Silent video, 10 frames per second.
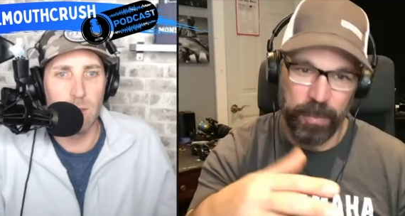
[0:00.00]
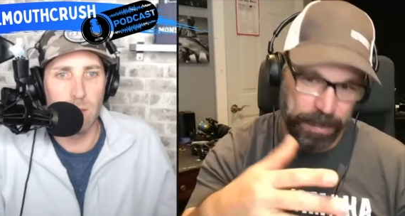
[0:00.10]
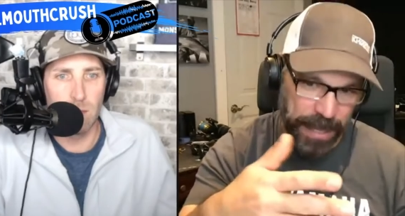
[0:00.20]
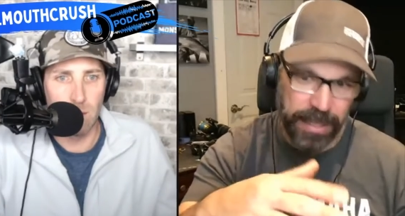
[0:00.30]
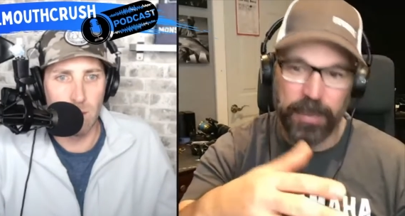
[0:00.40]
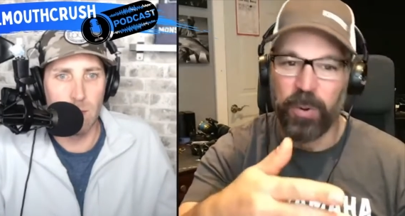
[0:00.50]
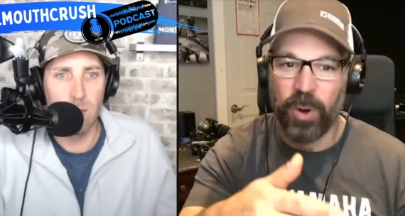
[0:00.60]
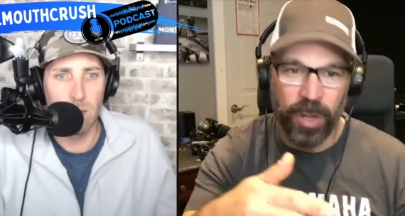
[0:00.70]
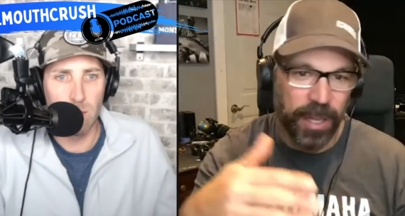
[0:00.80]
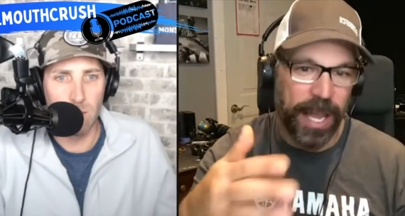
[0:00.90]
Speaker 1: belly
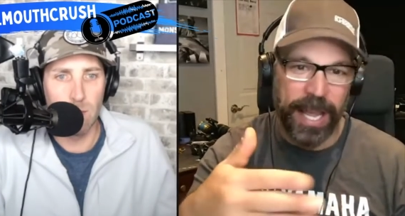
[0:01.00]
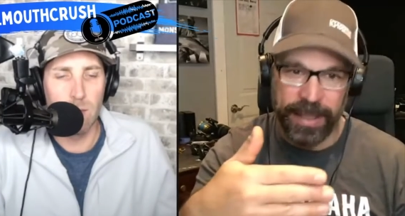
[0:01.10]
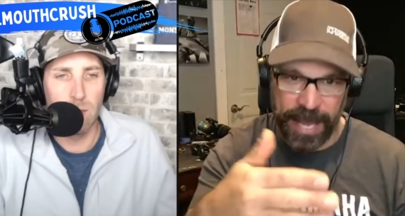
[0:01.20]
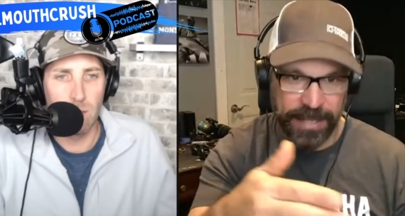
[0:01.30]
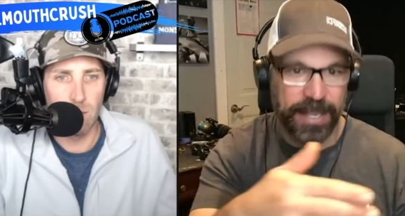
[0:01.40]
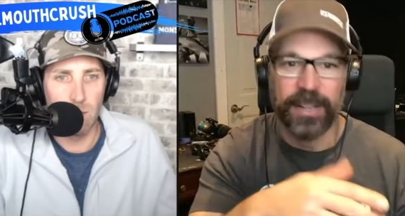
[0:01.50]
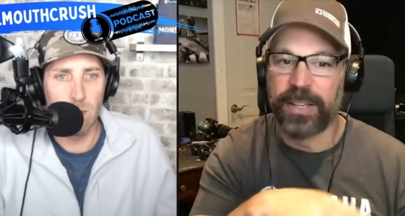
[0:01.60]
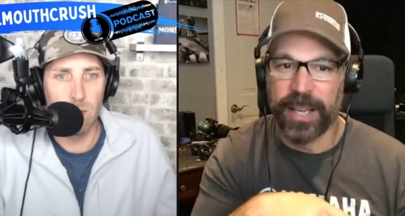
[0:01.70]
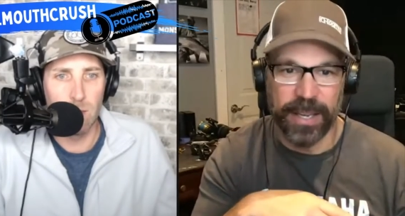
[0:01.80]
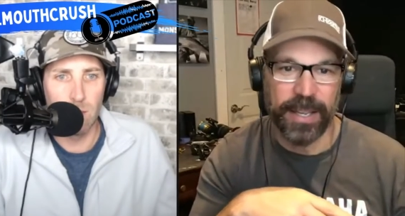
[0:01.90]
roll and that tail
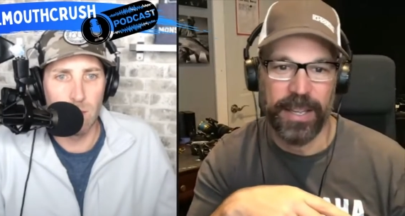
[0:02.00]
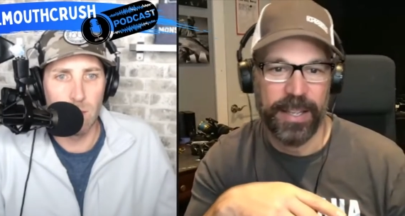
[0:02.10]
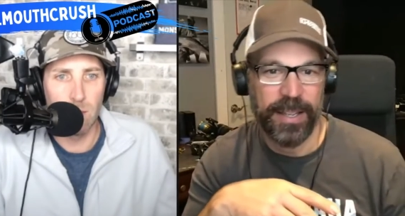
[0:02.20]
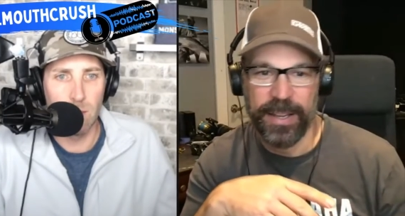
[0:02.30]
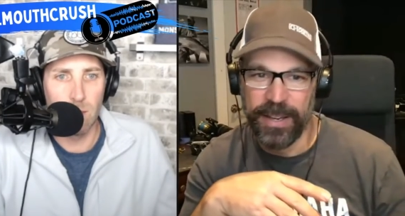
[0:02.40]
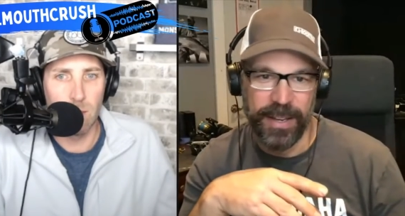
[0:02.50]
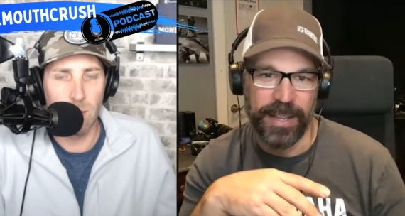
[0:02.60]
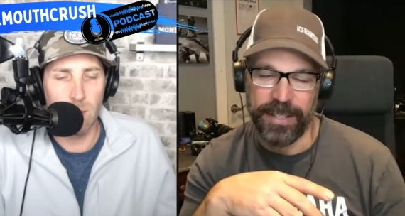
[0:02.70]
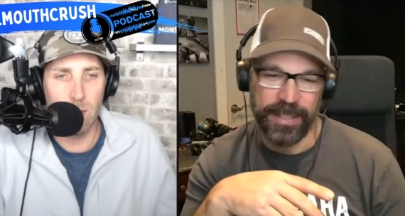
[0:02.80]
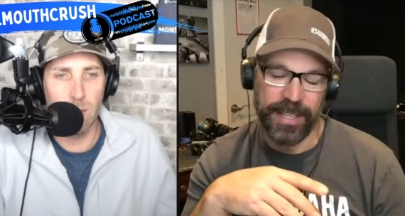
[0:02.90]
kick.
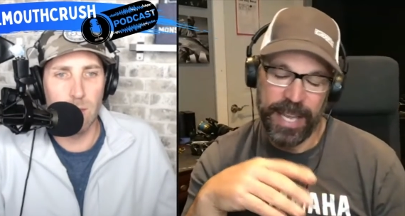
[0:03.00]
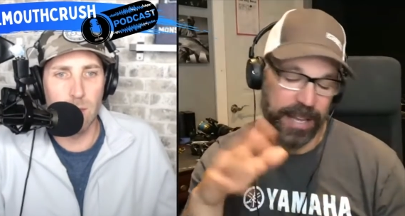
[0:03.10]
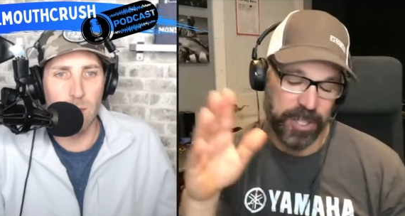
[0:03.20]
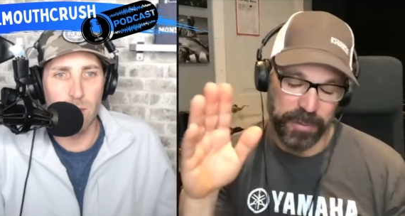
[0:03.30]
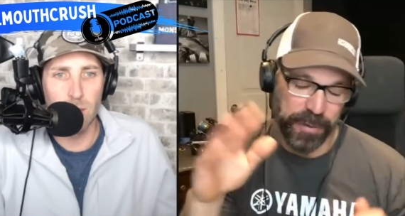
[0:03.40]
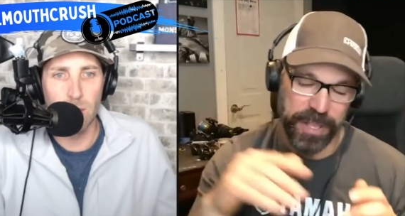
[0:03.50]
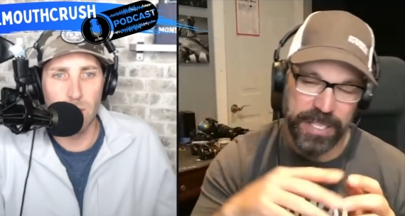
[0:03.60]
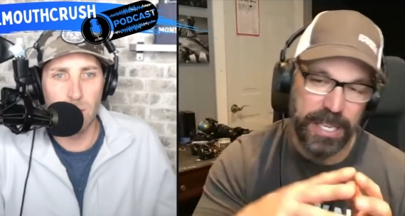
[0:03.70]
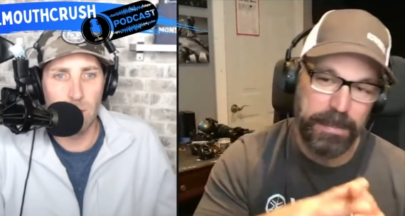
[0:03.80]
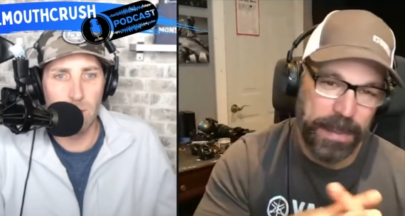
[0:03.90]
And mm -hmm. yeah, so for the
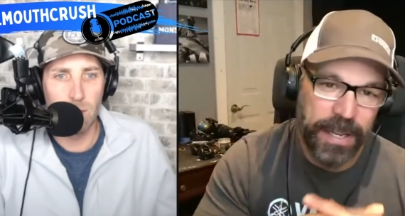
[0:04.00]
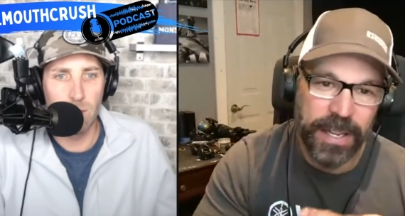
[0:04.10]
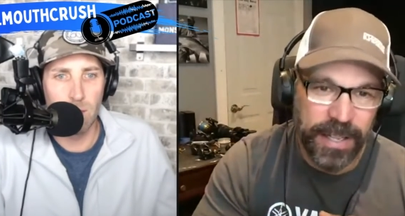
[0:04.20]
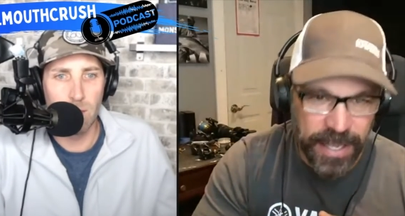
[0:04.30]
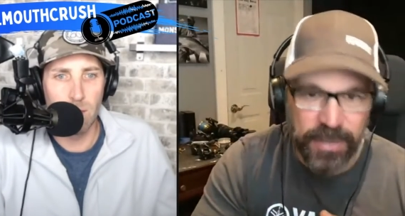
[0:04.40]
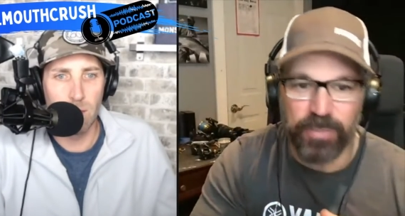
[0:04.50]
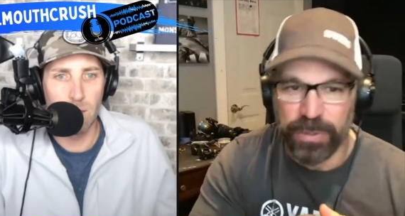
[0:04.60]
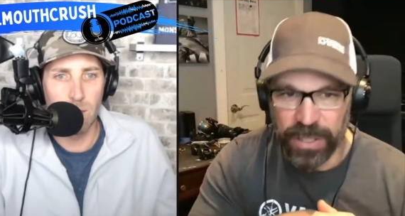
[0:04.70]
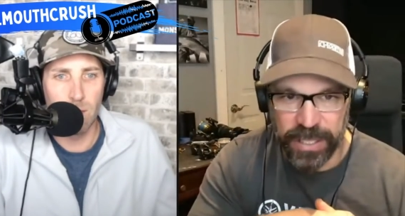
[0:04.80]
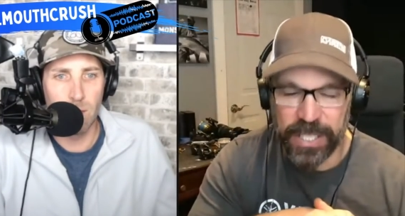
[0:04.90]
deep, it's
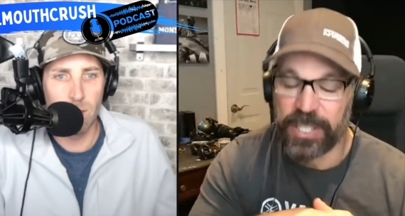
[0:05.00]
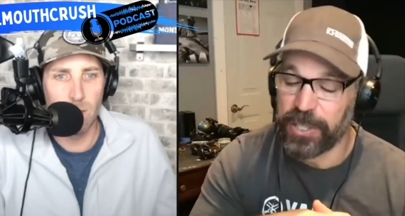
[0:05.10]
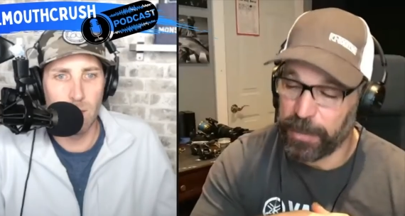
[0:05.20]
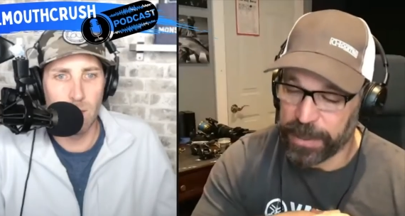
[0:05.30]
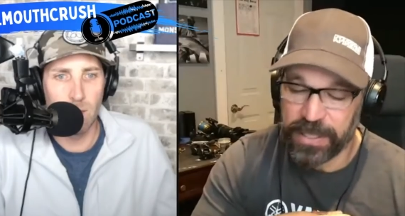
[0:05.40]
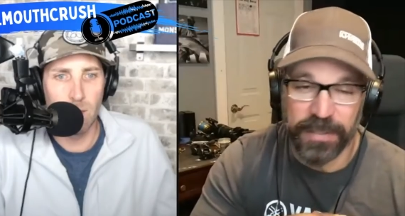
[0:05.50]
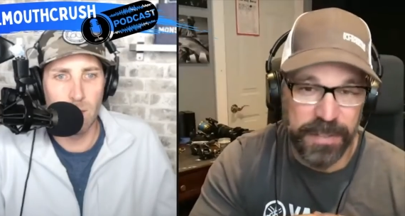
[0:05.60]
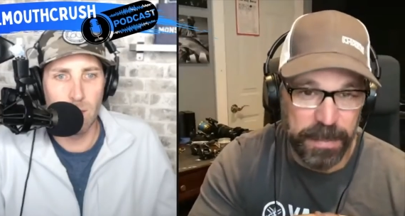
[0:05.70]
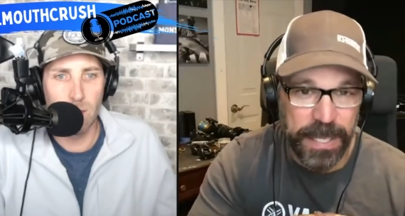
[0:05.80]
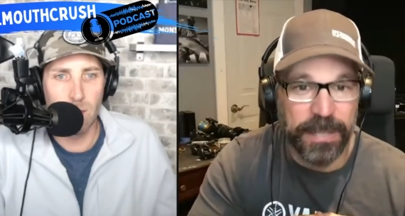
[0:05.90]
really super tough
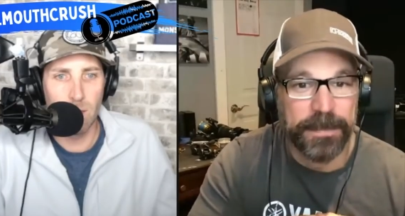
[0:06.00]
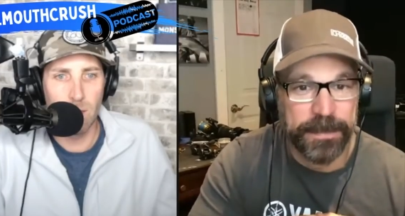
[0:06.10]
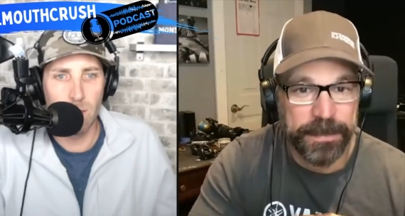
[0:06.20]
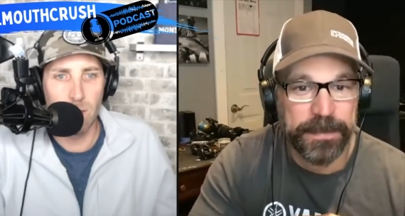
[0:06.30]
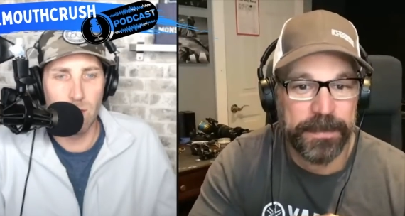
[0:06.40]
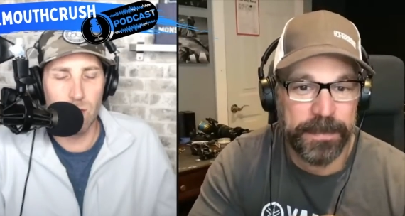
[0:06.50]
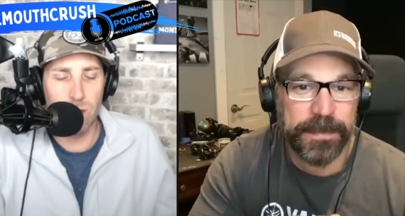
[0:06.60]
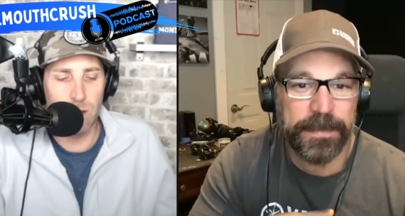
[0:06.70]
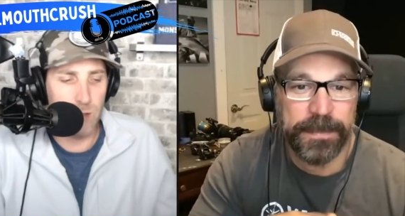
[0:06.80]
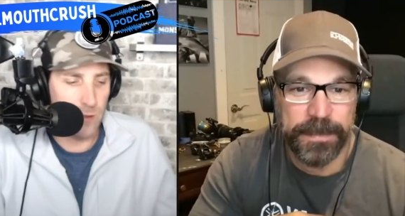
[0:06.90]
to beat.
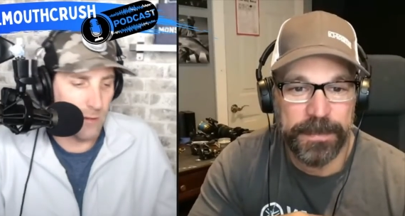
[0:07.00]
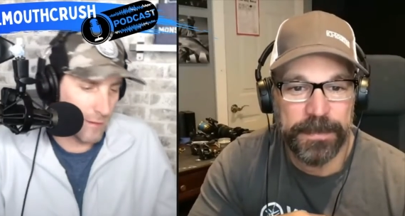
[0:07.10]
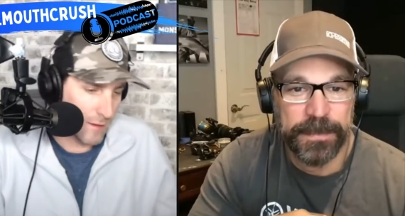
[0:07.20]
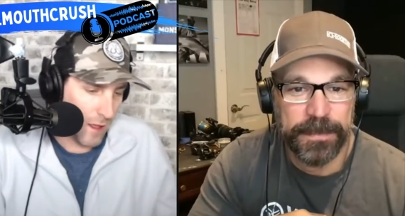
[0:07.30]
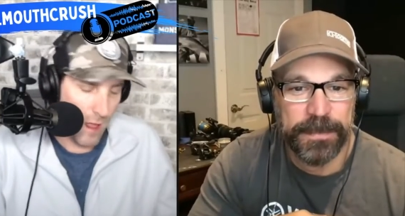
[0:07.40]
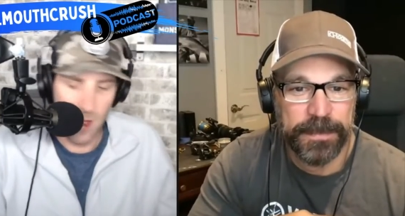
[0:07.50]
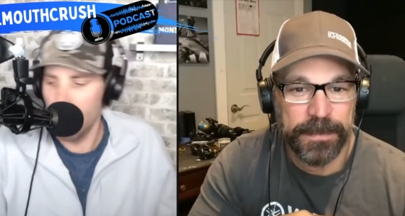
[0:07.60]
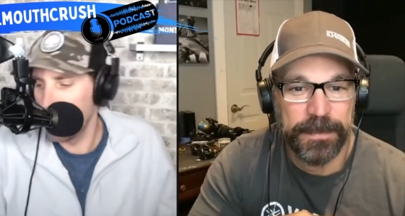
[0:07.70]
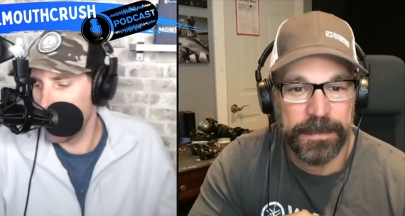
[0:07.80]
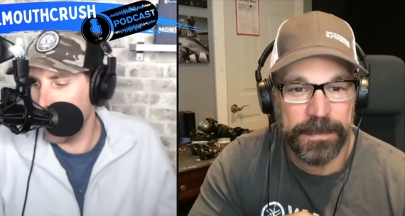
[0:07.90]
Jeez.
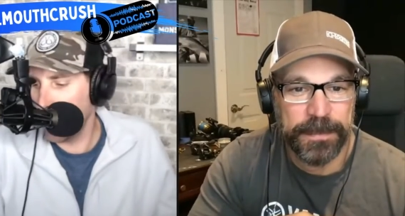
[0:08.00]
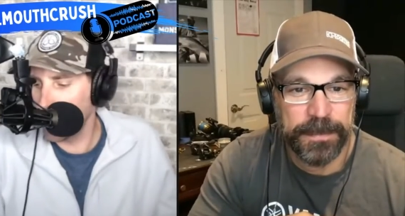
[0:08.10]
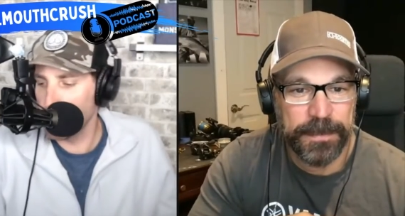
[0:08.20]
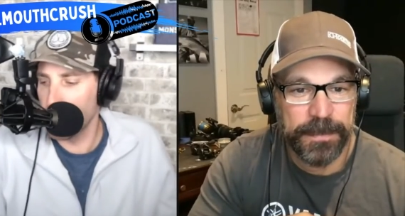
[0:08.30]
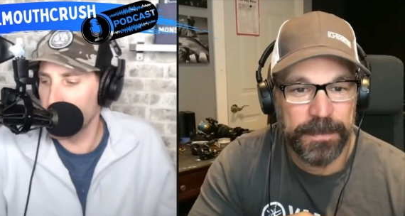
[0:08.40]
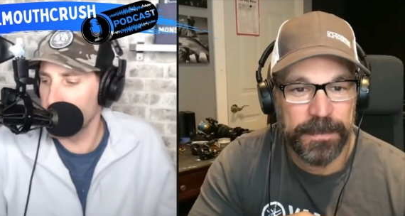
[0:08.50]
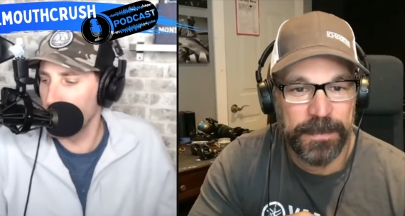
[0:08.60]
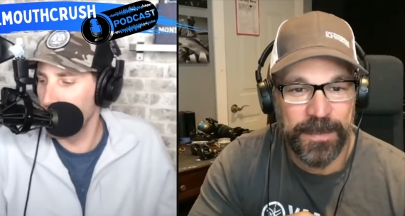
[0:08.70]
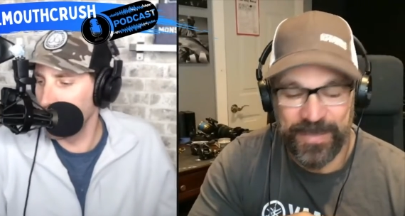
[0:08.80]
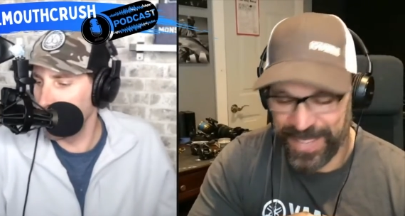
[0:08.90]
Now I got to spend some more
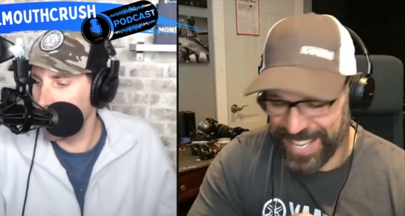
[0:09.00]
money